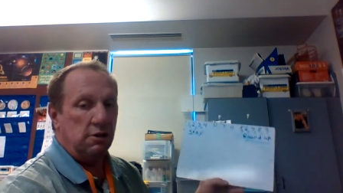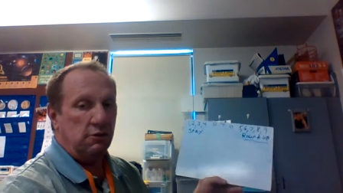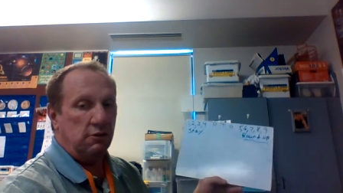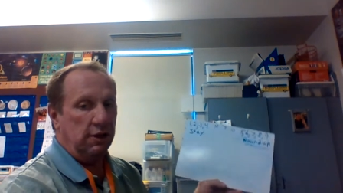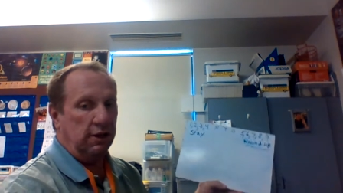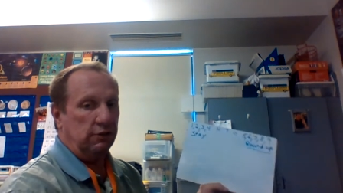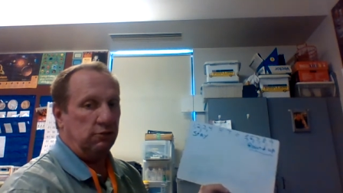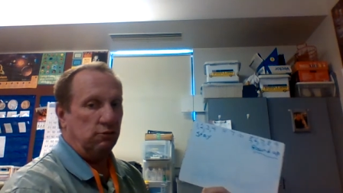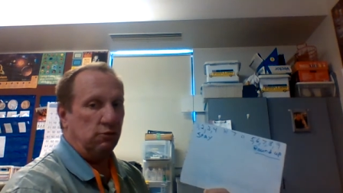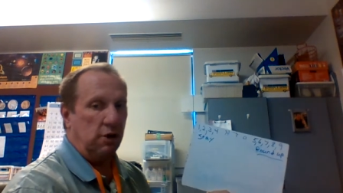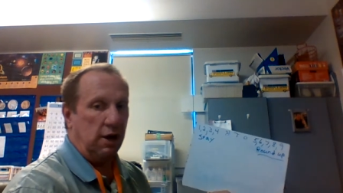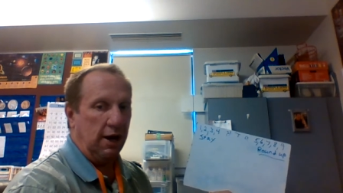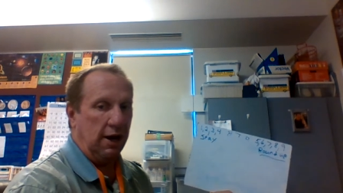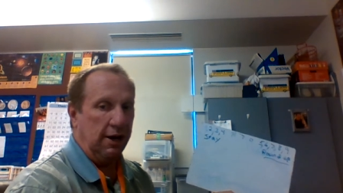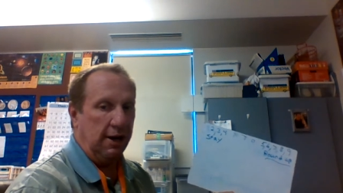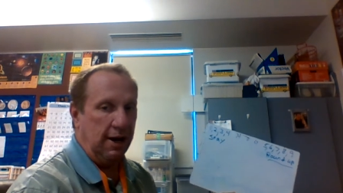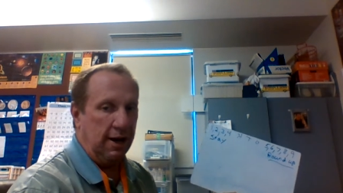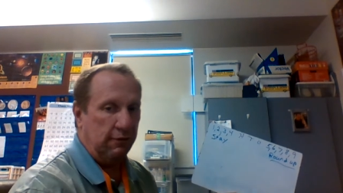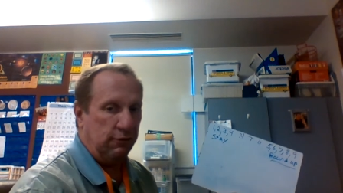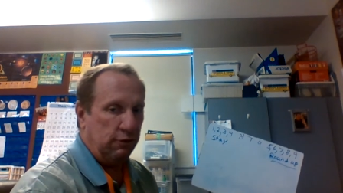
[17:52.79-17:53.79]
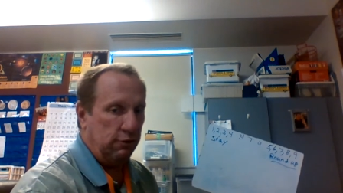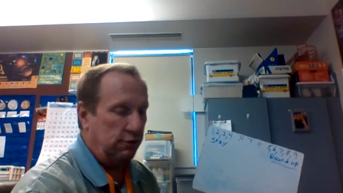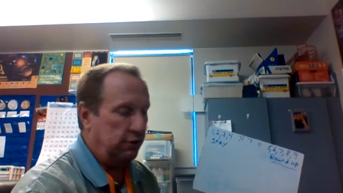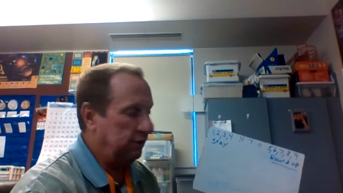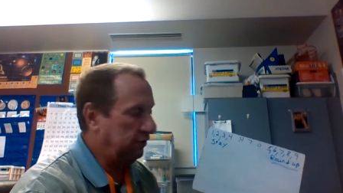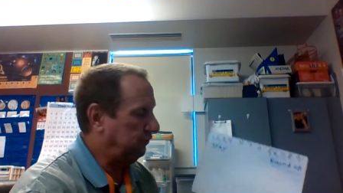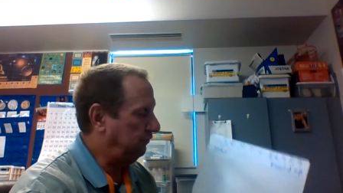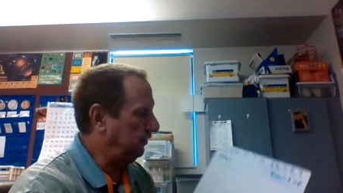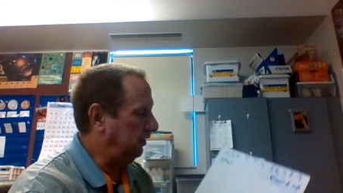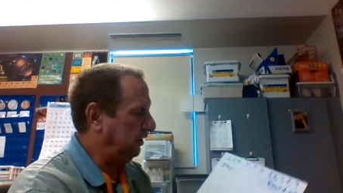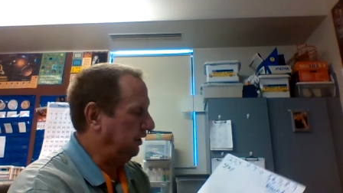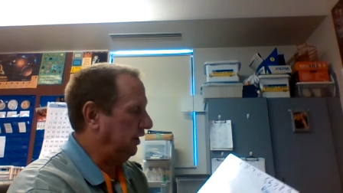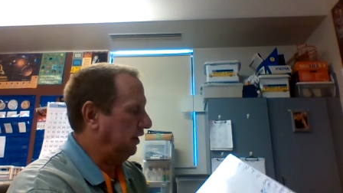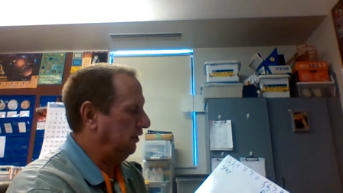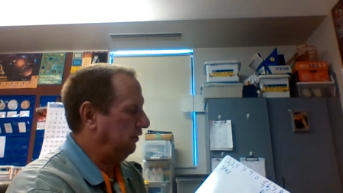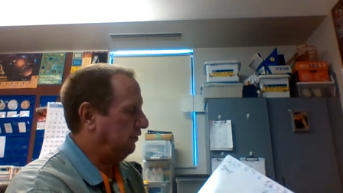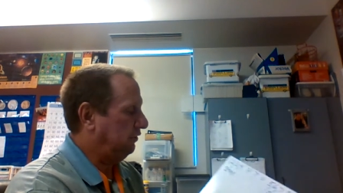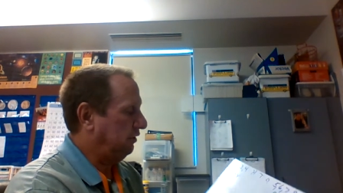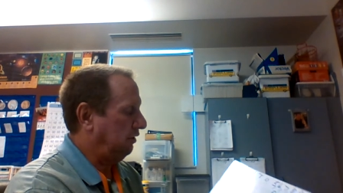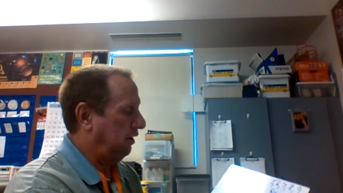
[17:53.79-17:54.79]
That's right after this
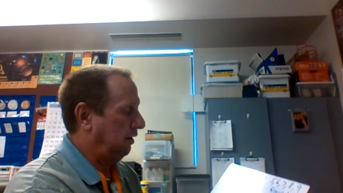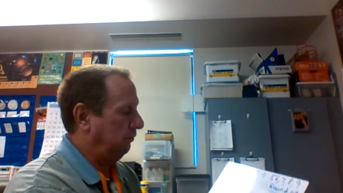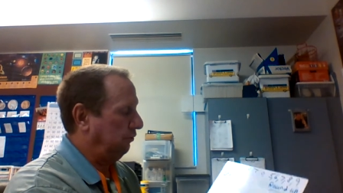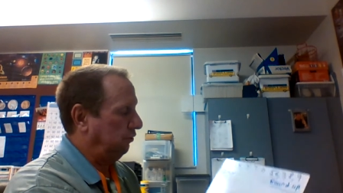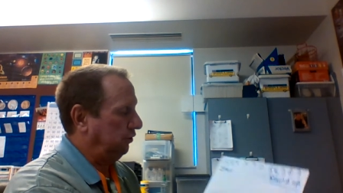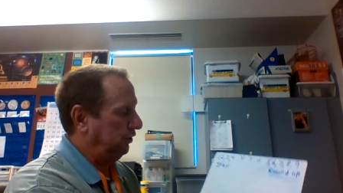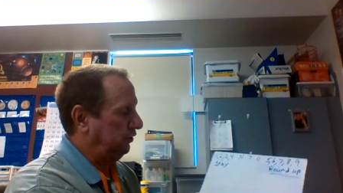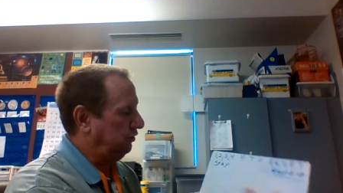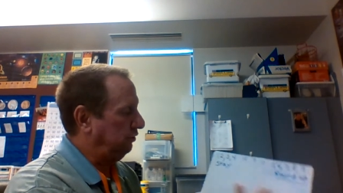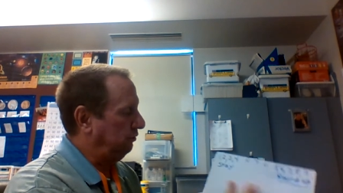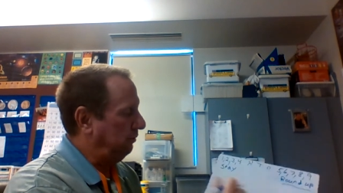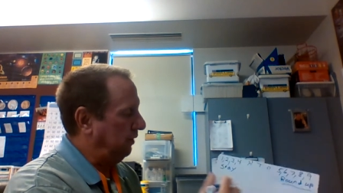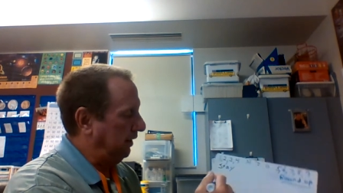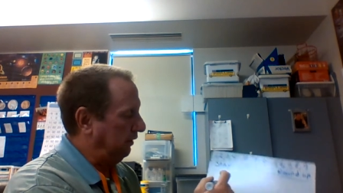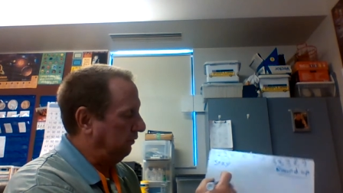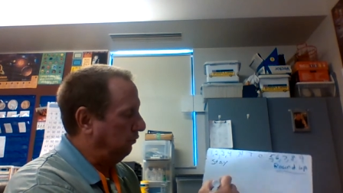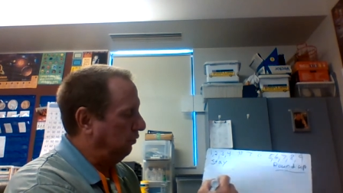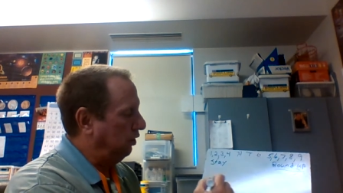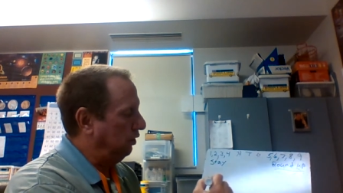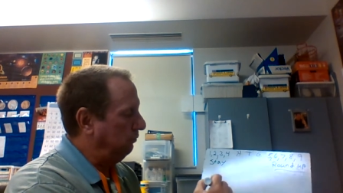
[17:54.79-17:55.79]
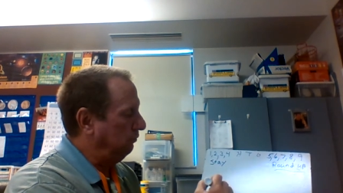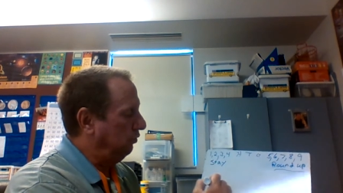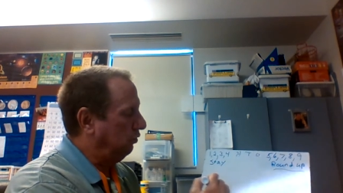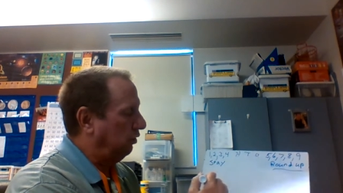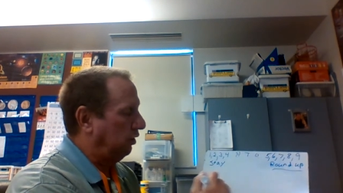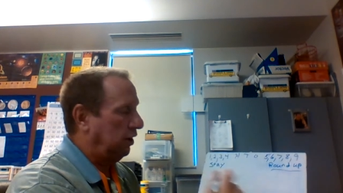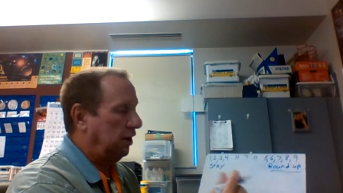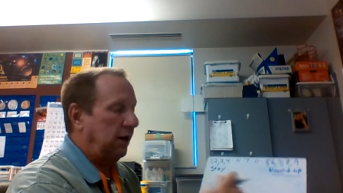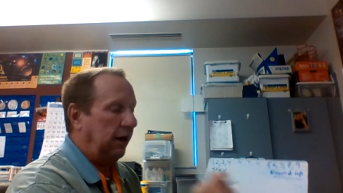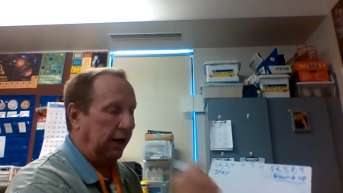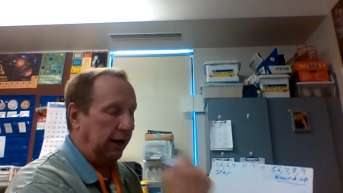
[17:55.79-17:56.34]
video. So I'm going to make one more.